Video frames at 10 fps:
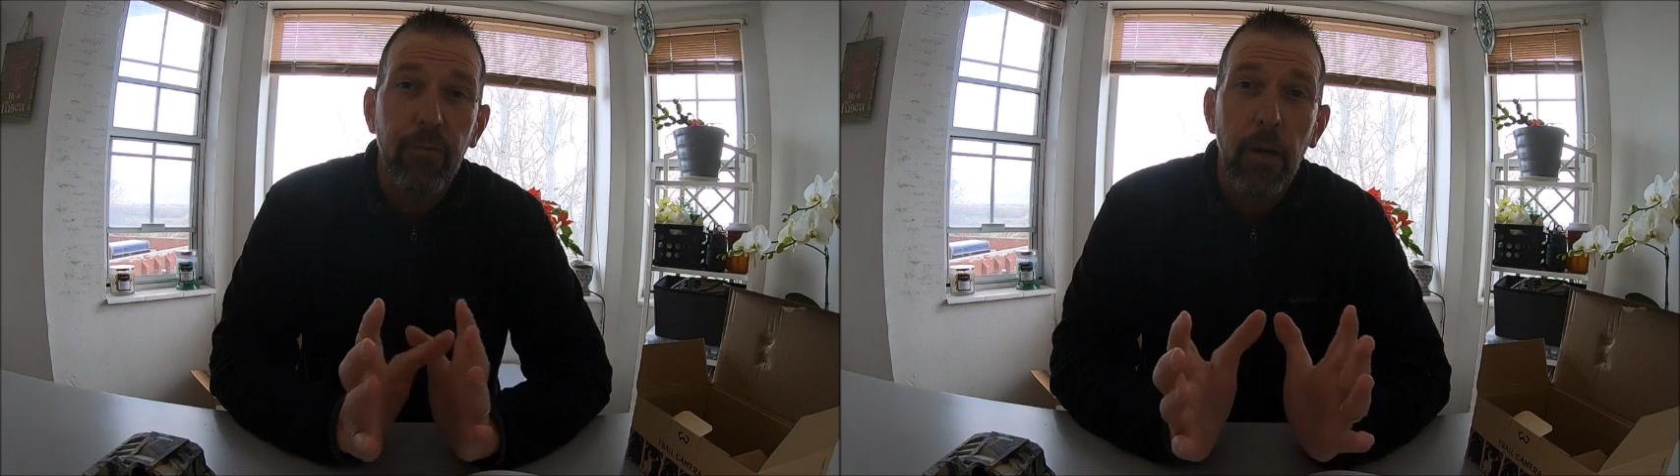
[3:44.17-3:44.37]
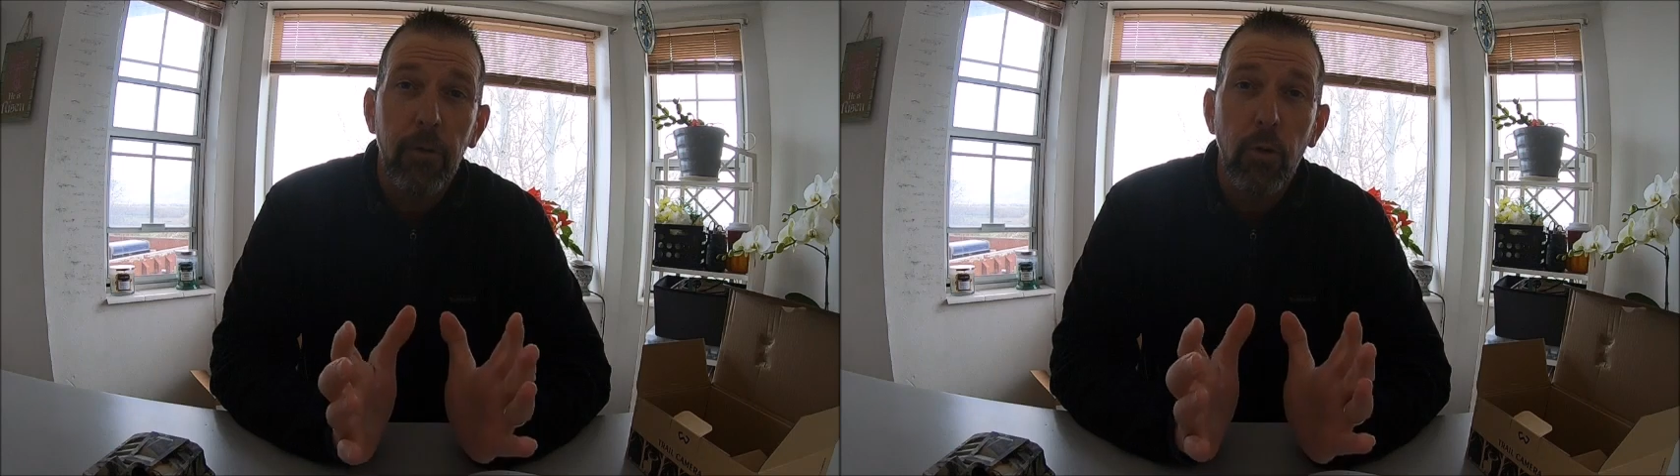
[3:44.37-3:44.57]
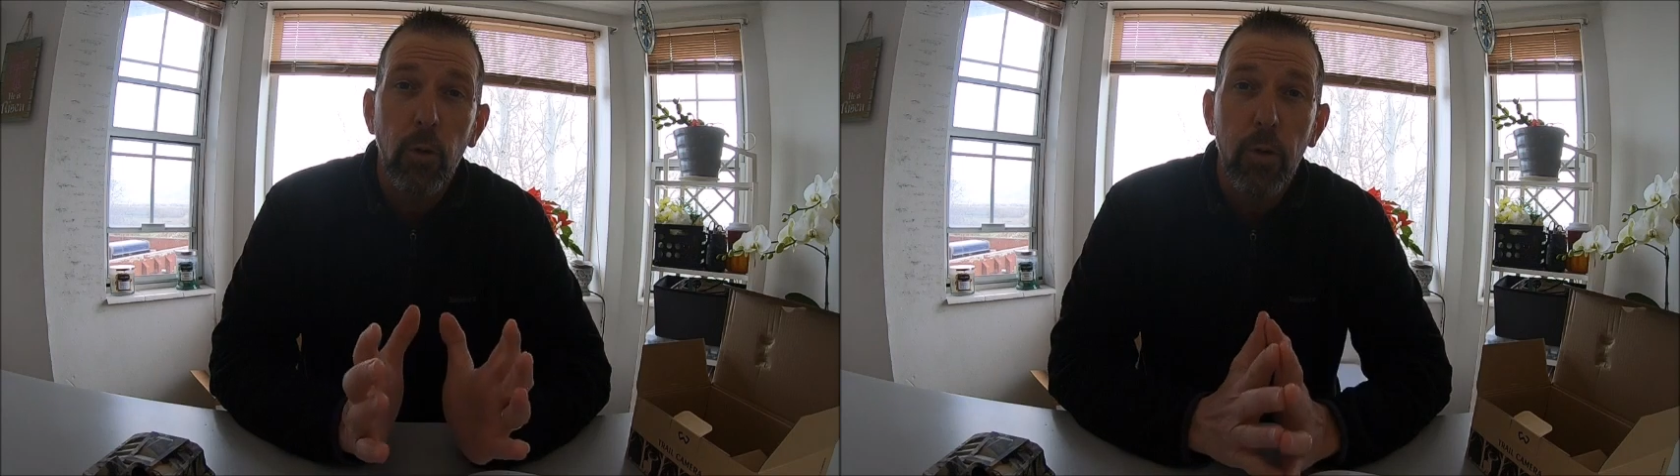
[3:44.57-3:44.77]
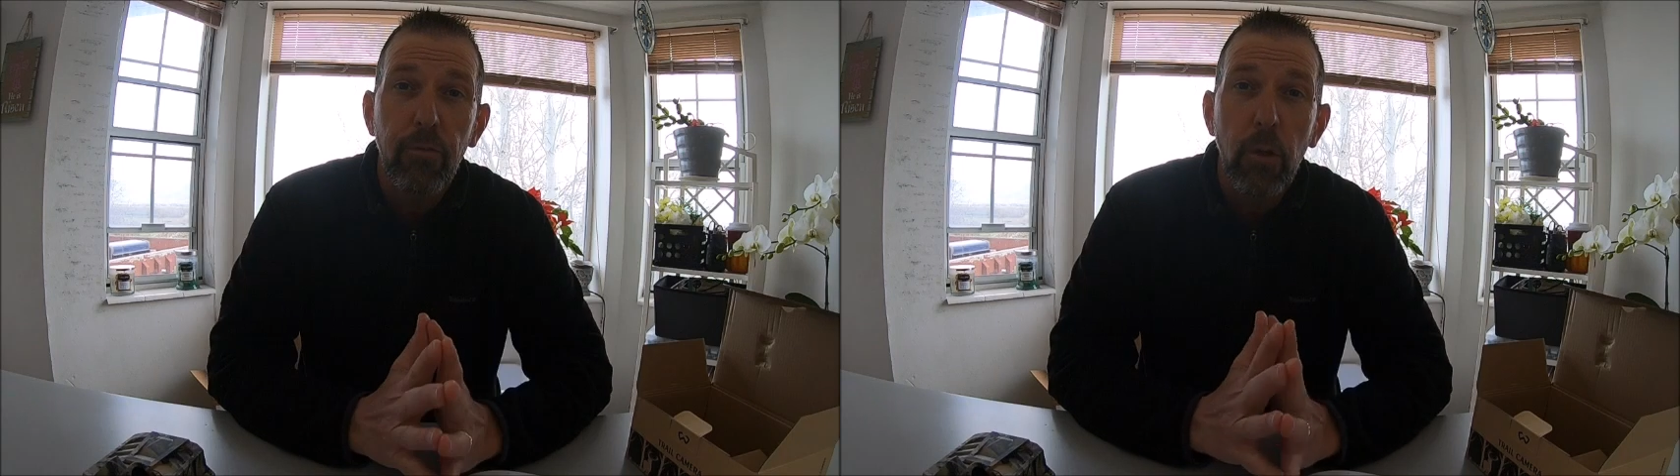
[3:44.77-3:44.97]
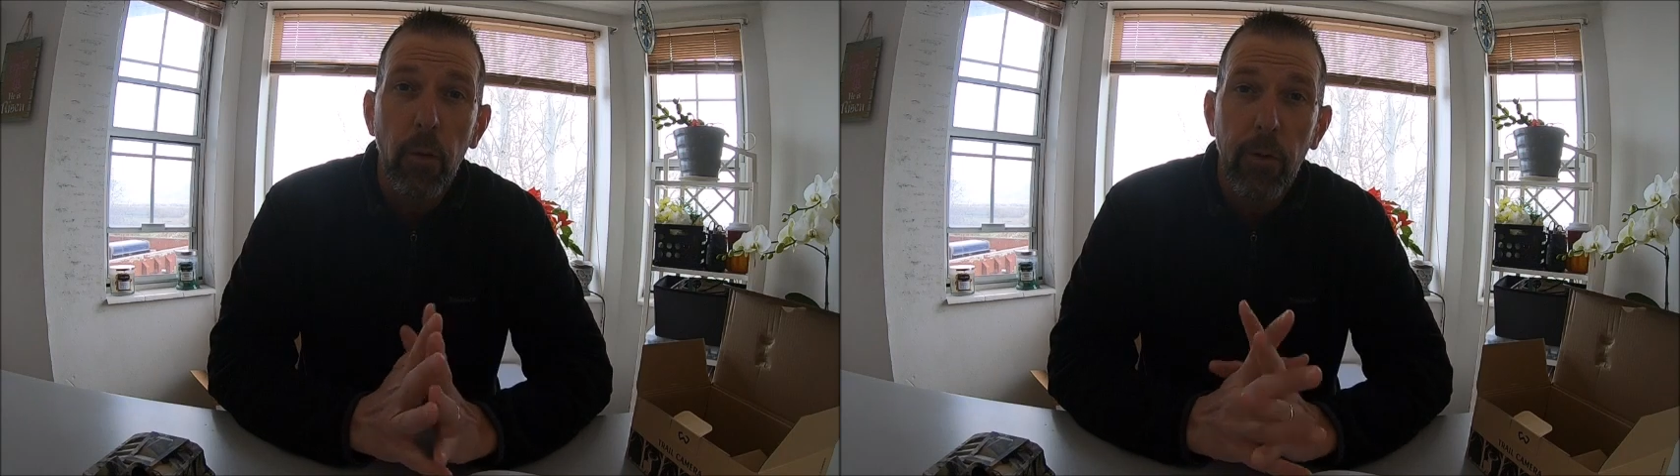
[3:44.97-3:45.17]
if I would do a
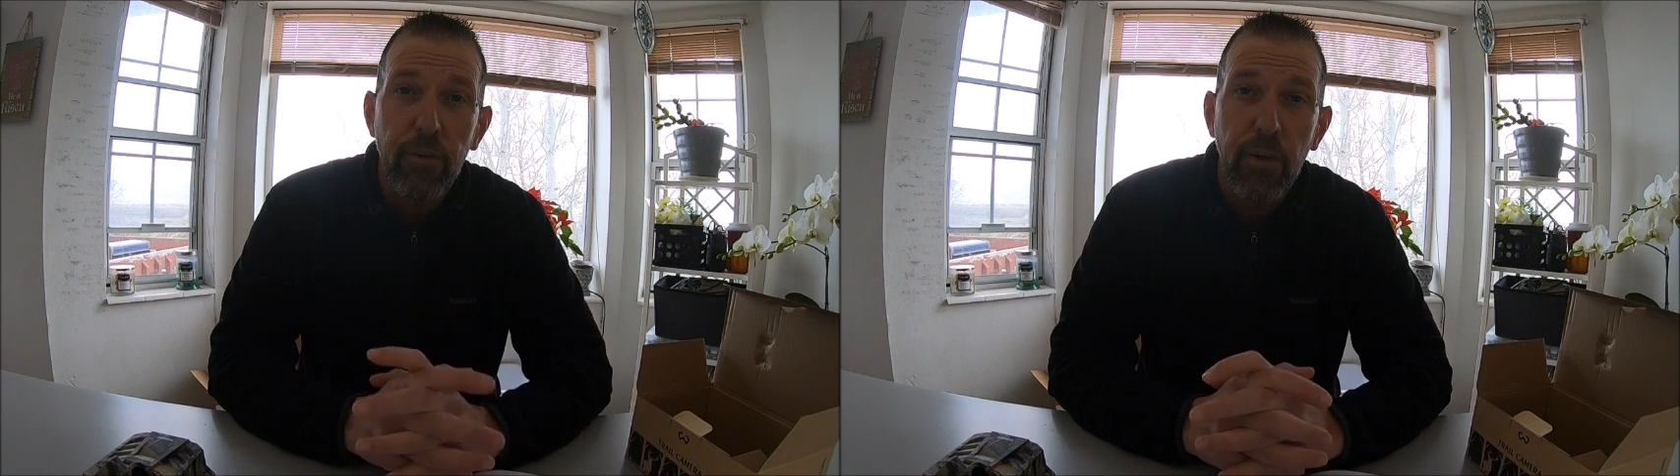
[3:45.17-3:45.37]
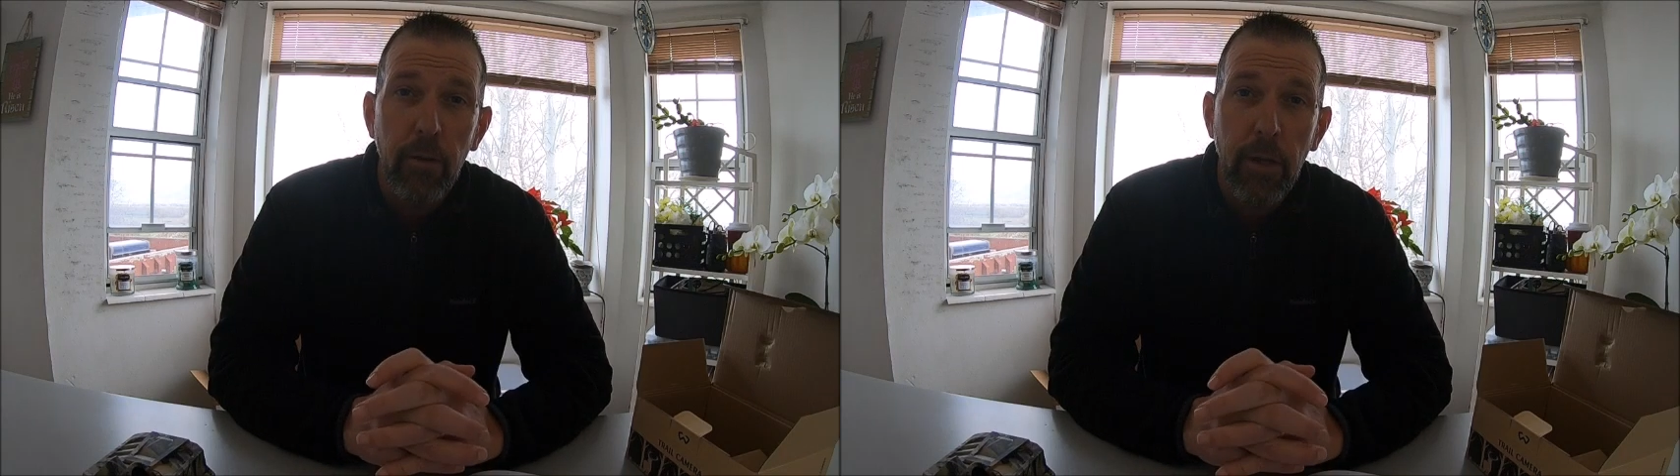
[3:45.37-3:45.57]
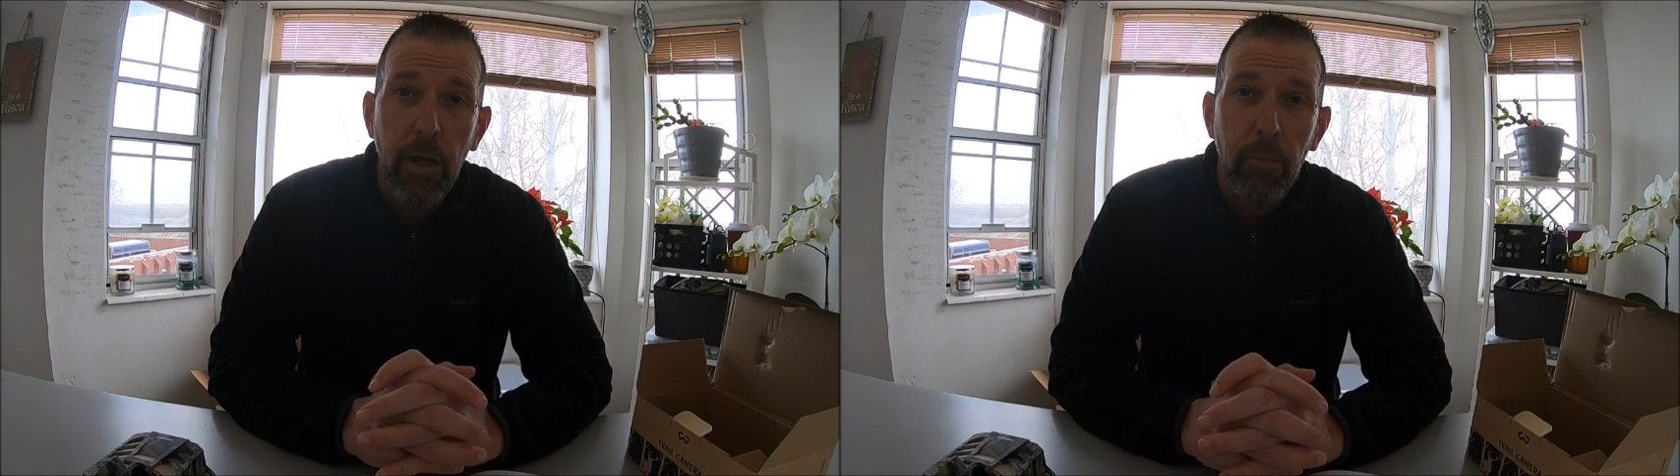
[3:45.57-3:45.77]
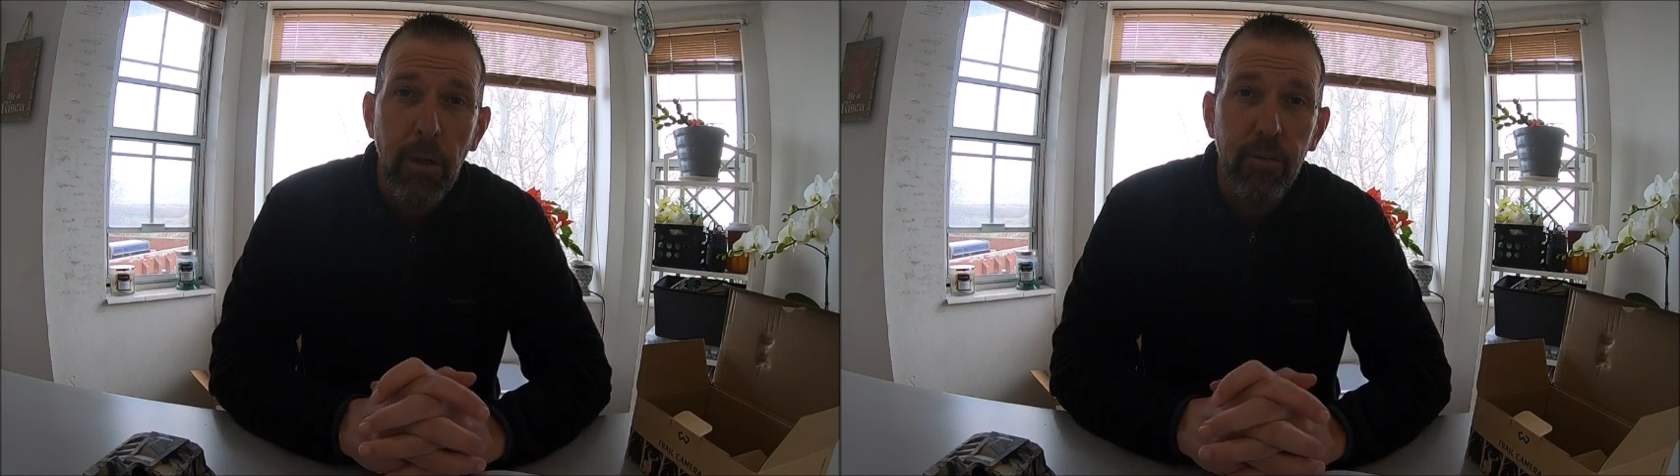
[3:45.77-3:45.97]
review on their trail camera.